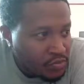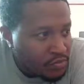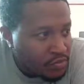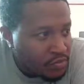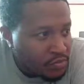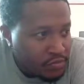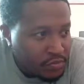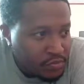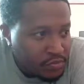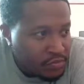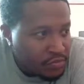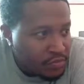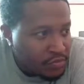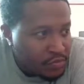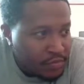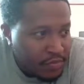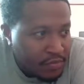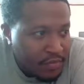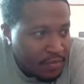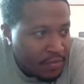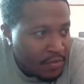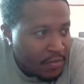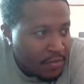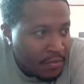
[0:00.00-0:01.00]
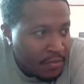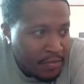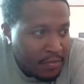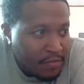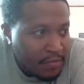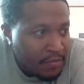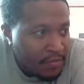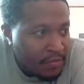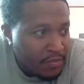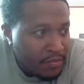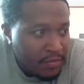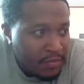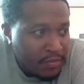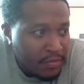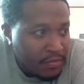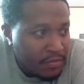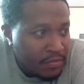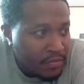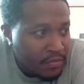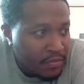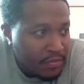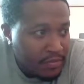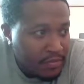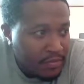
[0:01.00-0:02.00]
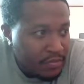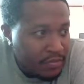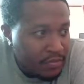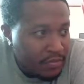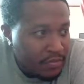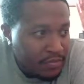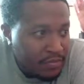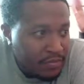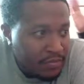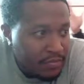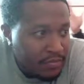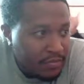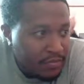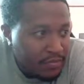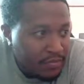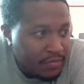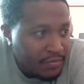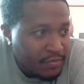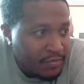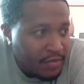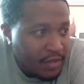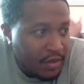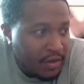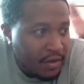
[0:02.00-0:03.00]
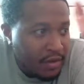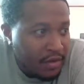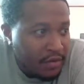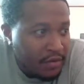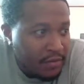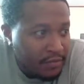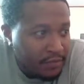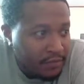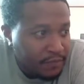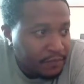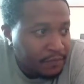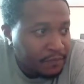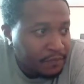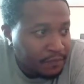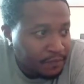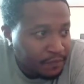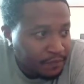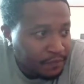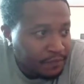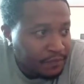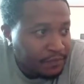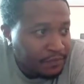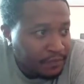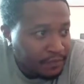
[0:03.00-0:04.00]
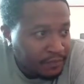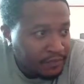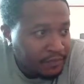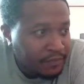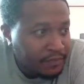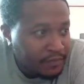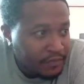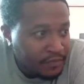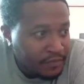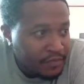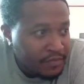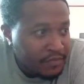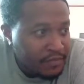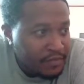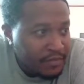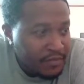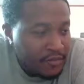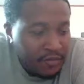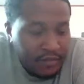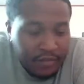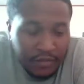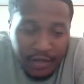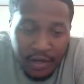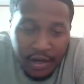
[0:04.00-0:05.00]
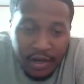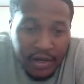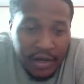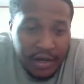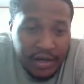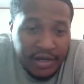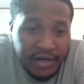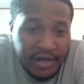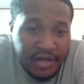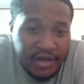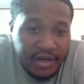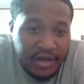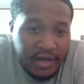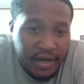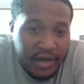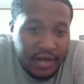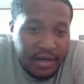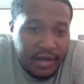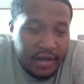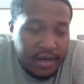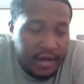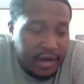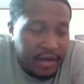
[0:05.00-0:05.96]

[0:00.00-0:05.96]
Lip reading: 20 minutes ago, Dame is questionable? Yeah. Are y'all kidding me? What's happening, man? I'm sick.